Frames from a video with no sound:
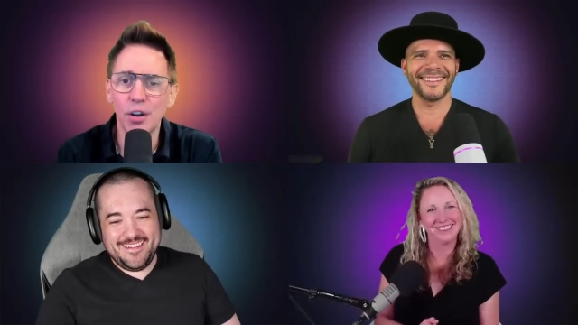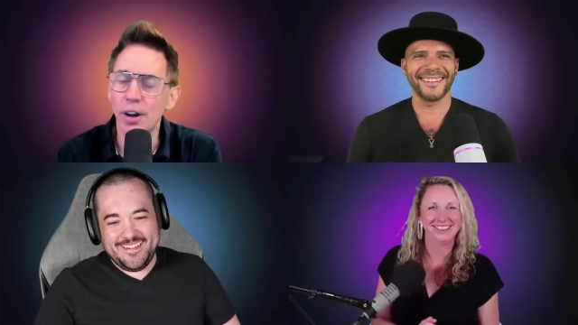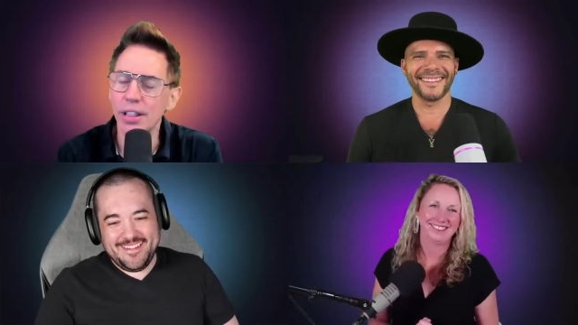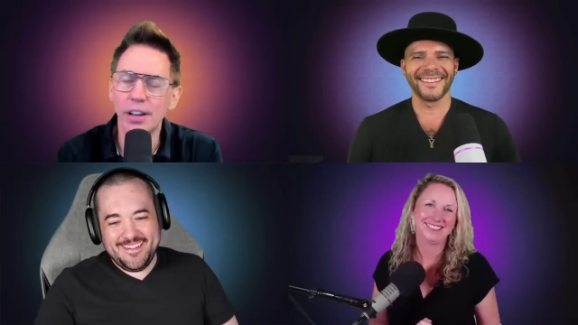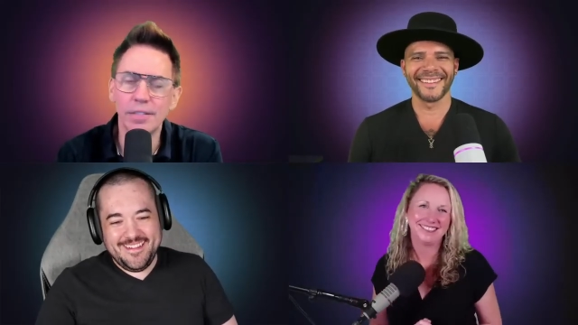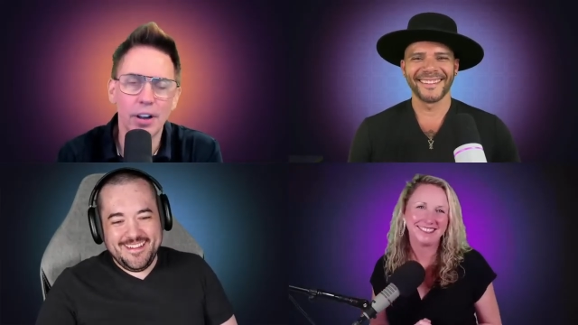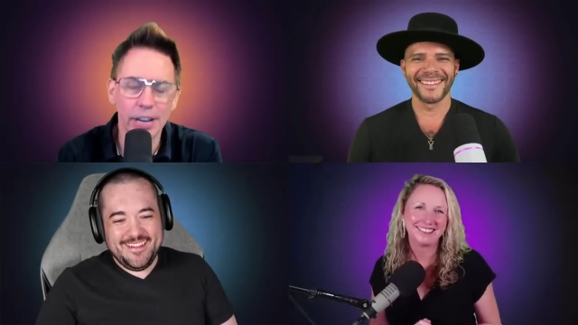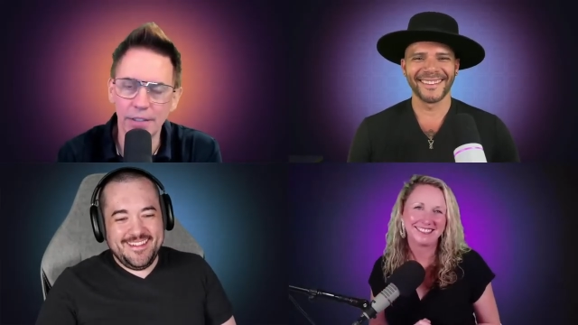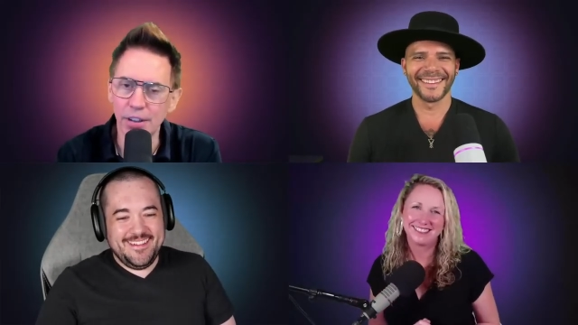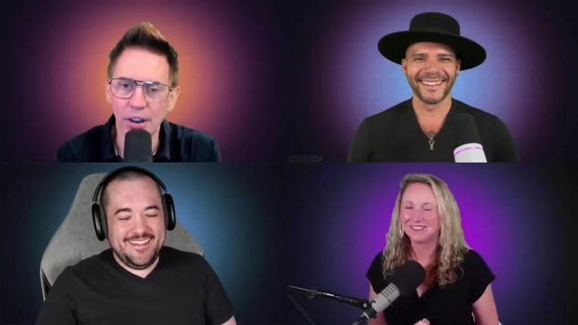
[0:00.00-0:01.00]
Speaker 1: you know I love
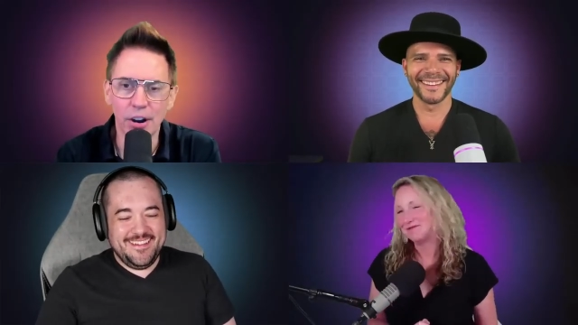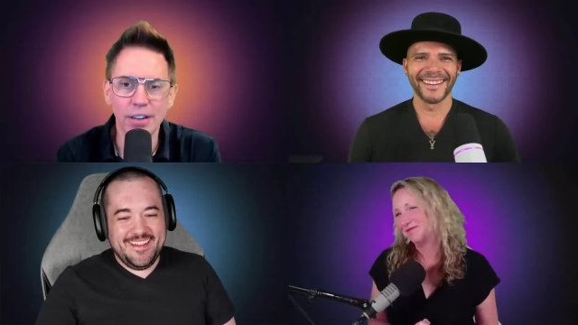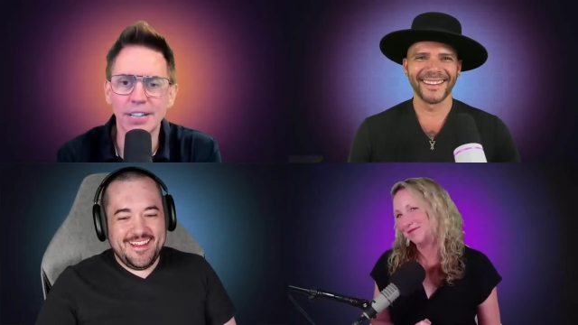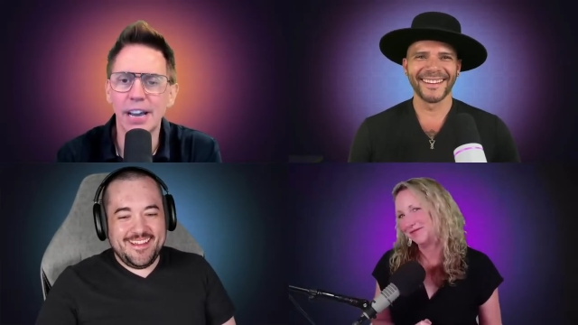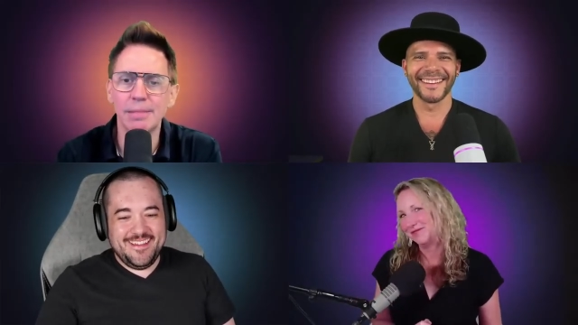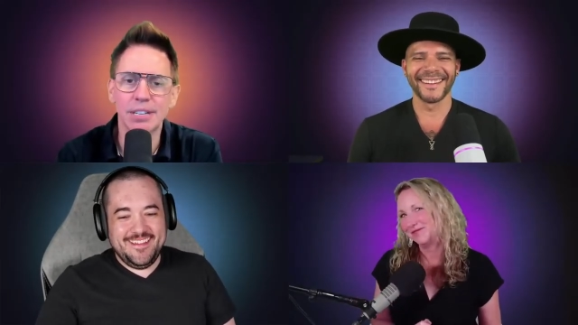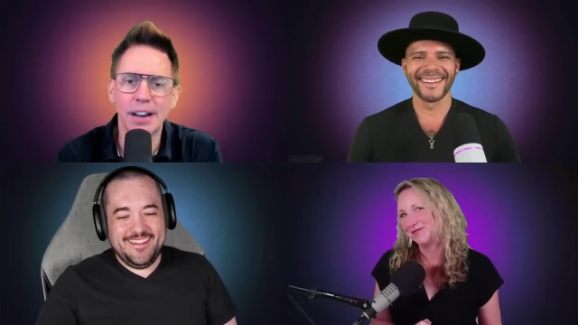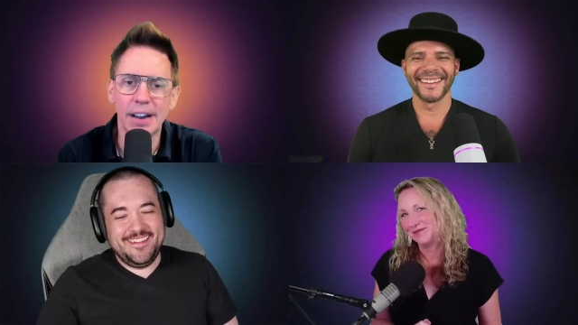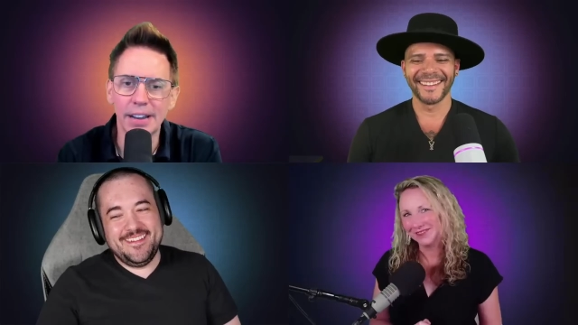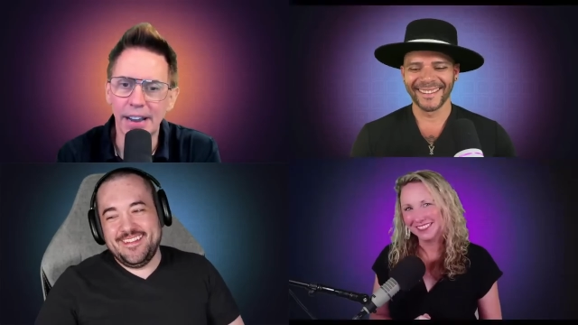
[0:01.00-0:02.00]
giving you a hard time, Scott.